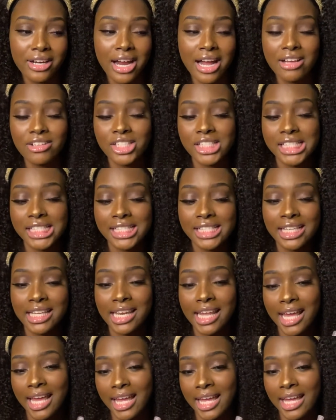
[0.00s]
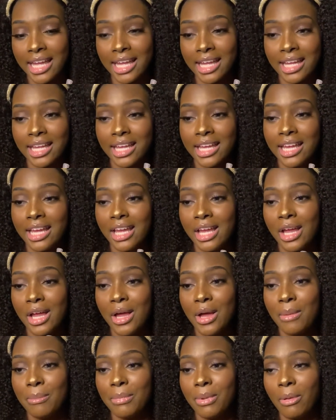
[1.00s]
How's this and that?
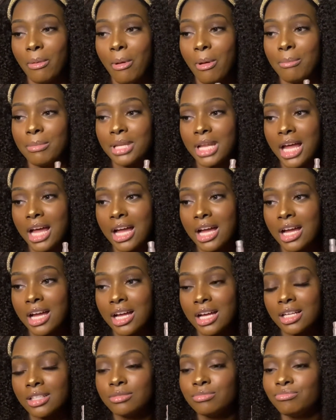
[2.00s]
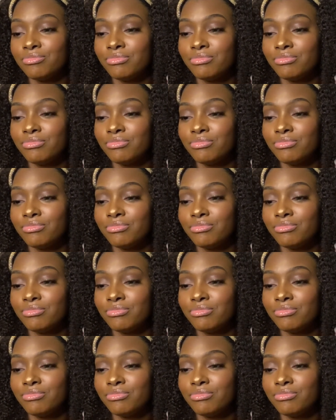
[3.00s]
Blah, blah, blah.